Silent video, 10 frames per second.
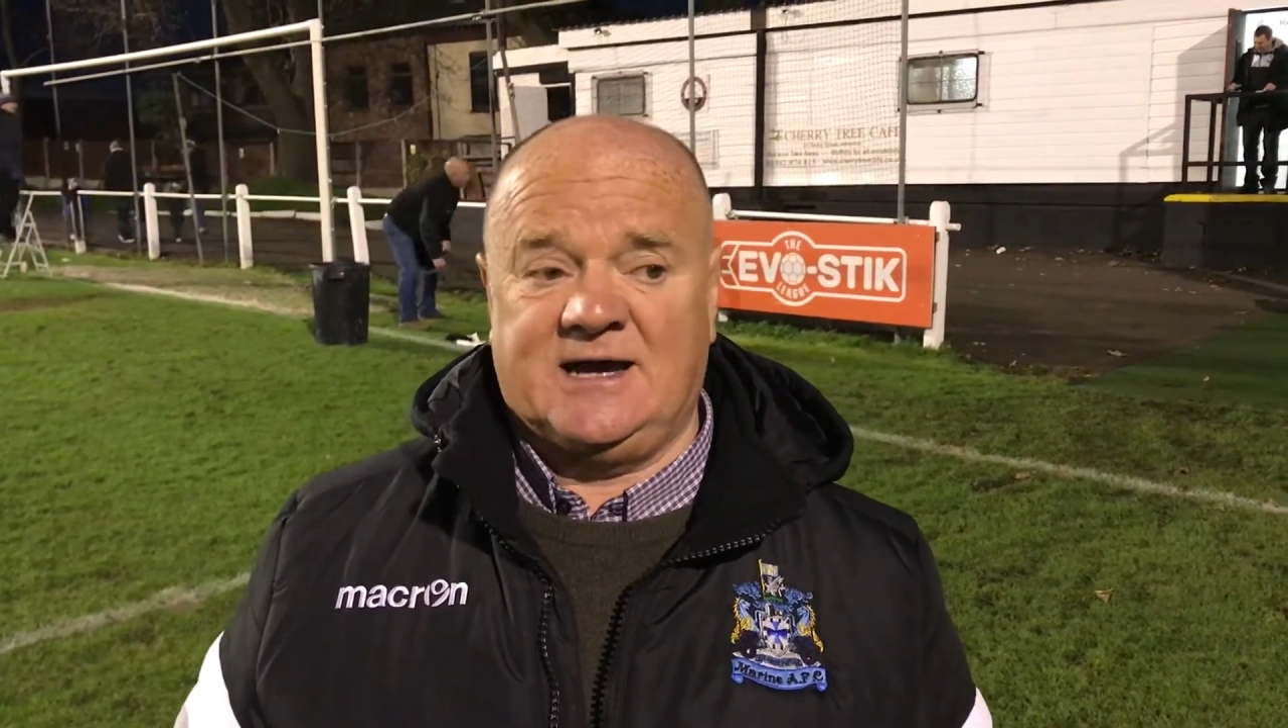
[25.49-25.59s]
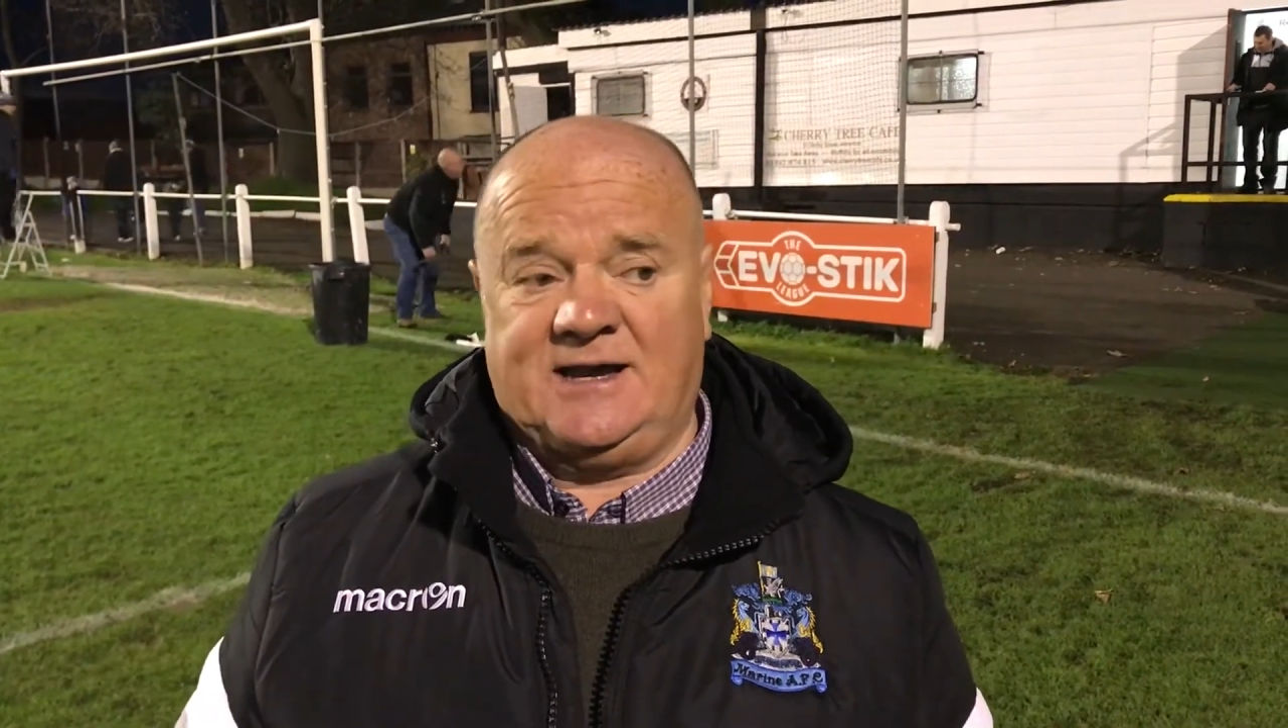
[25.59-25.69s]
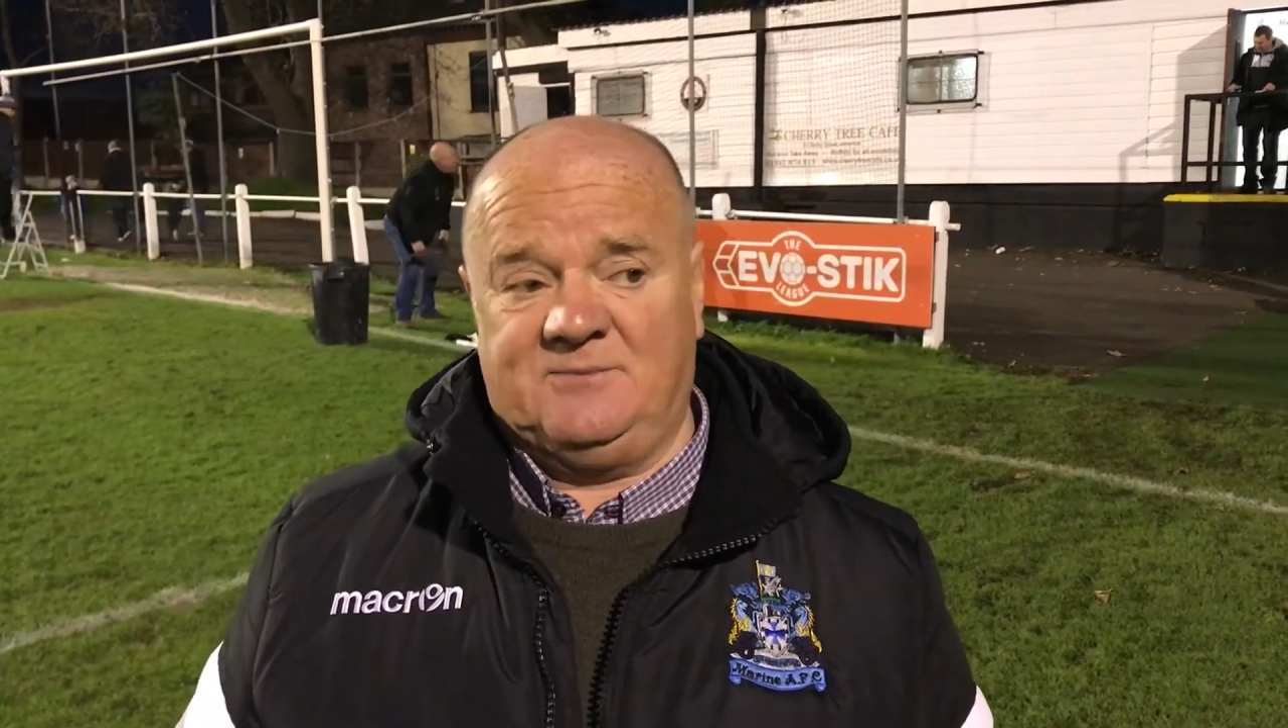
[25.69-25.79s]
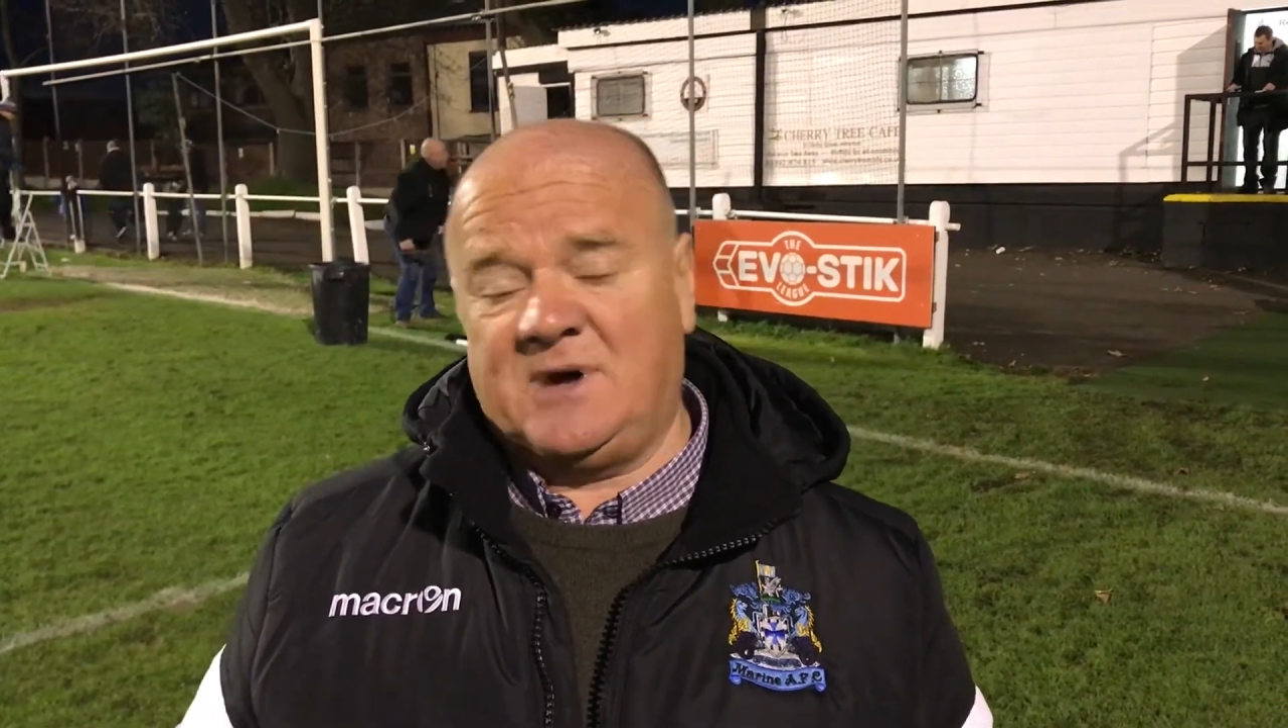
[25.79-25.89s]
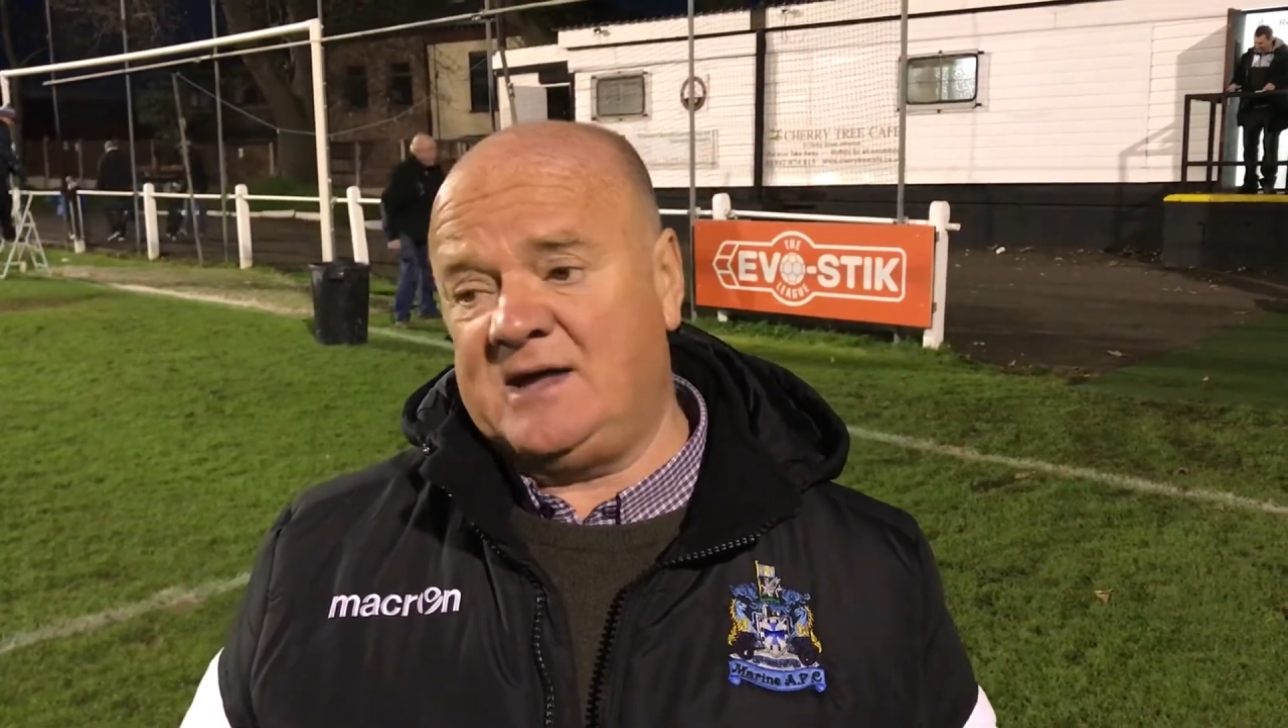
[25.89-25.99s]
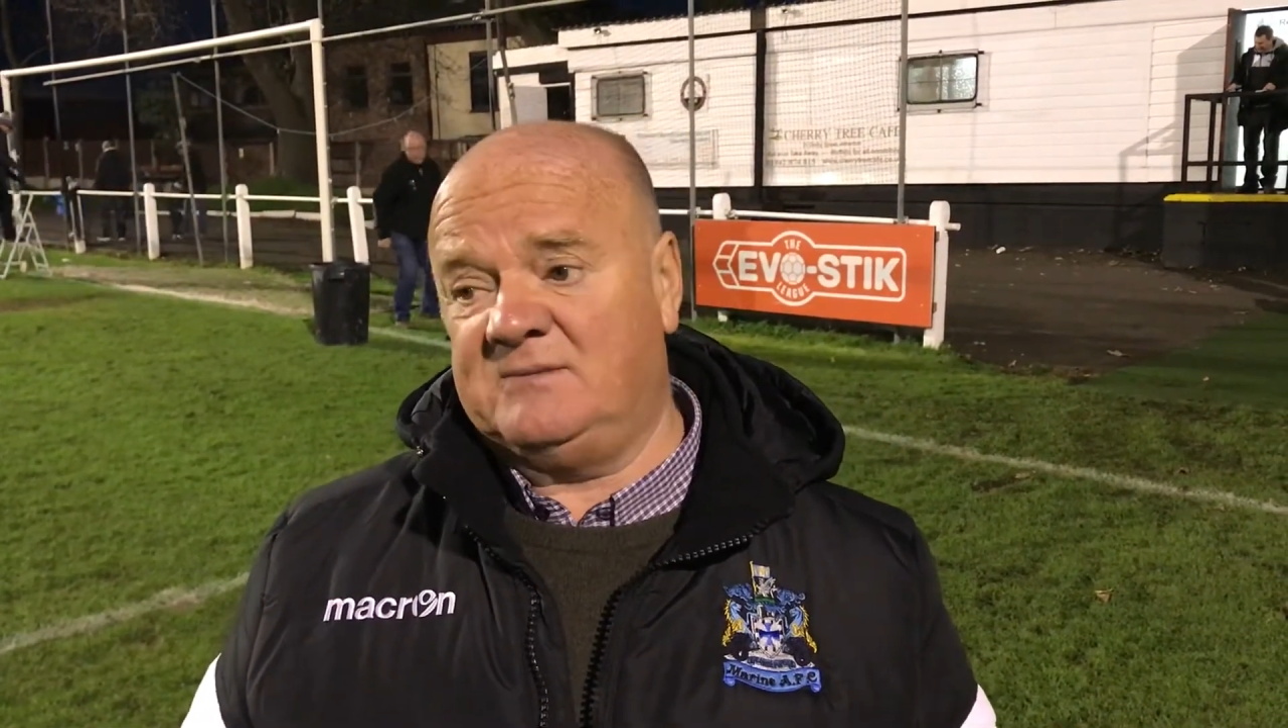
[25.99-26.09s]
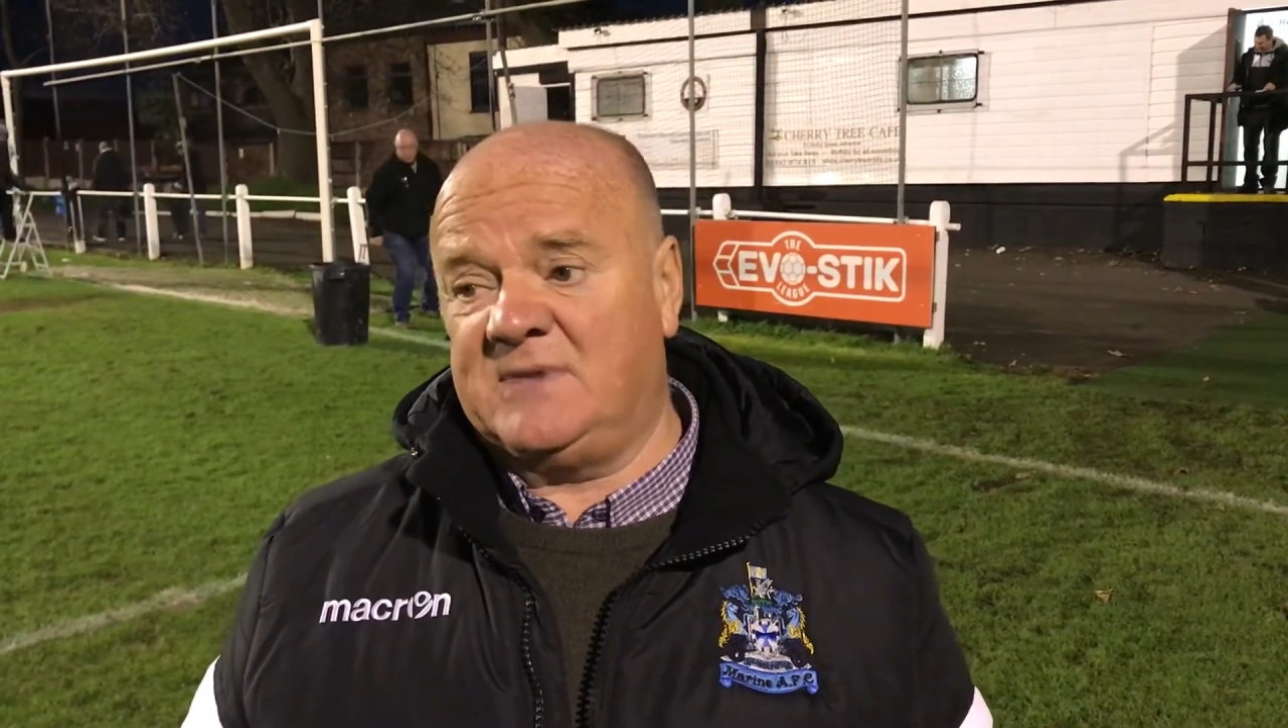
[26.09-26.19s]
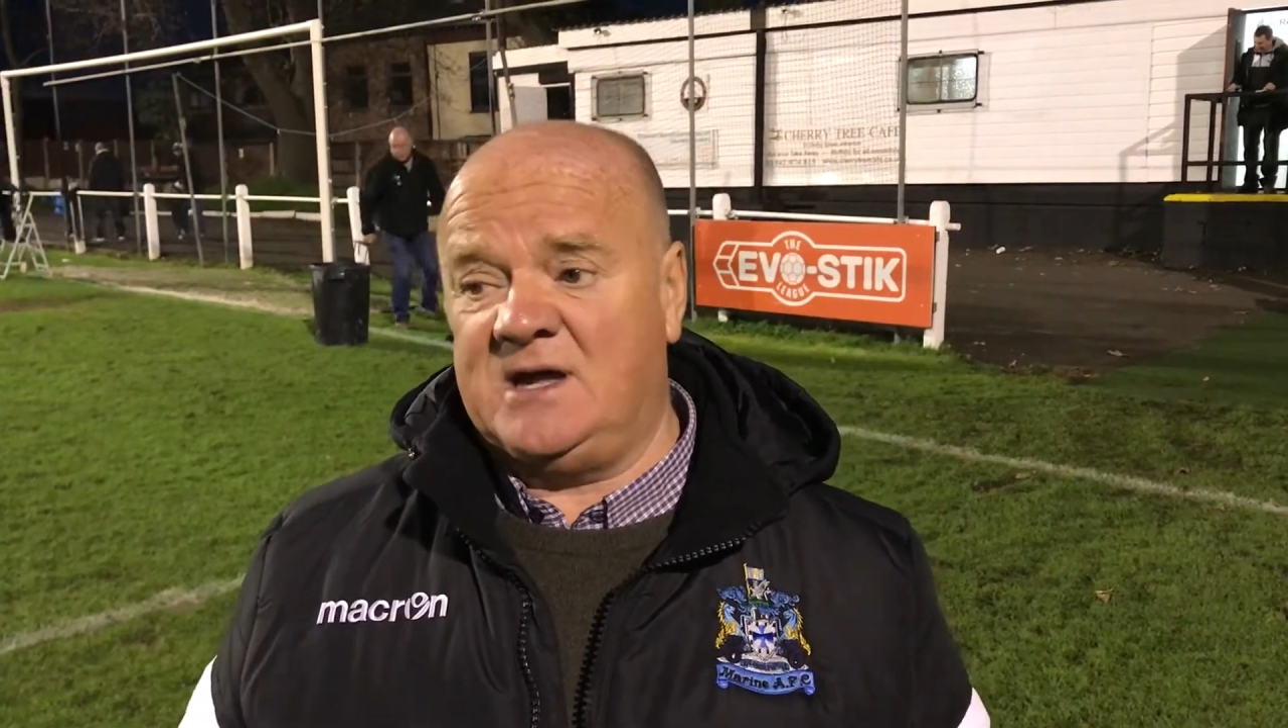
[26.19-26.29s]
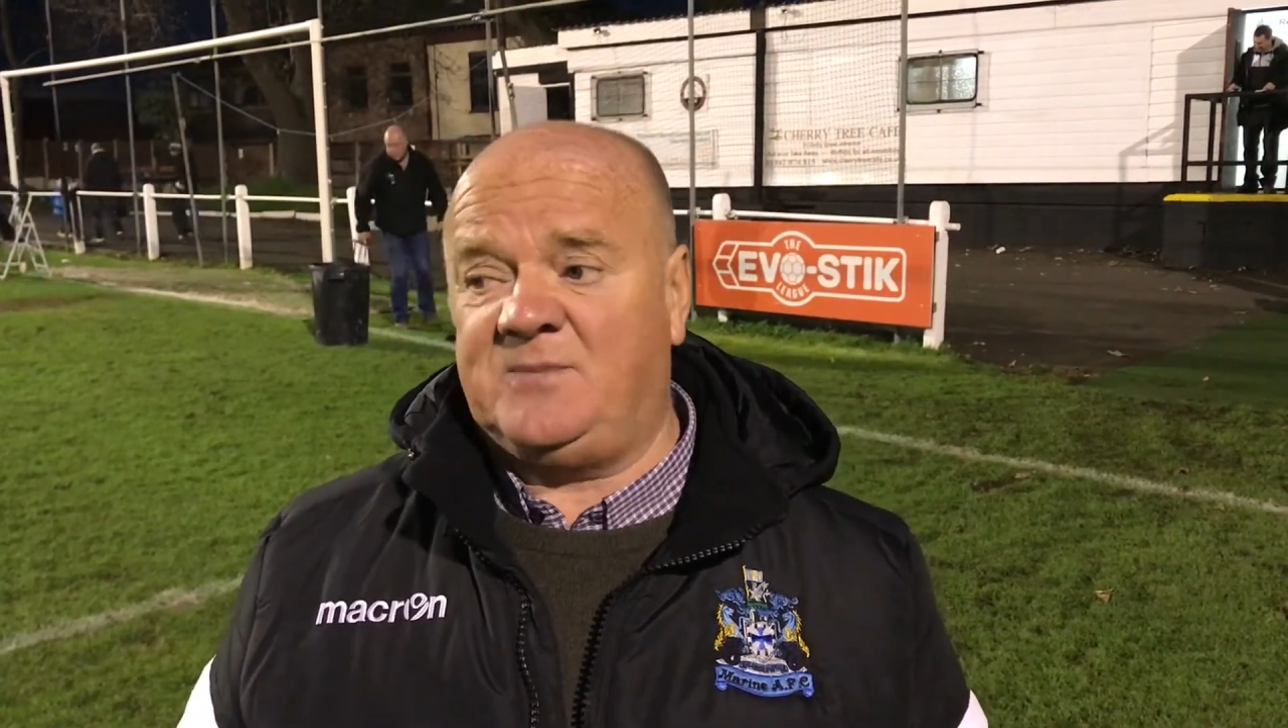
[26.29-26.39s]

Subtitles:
and in my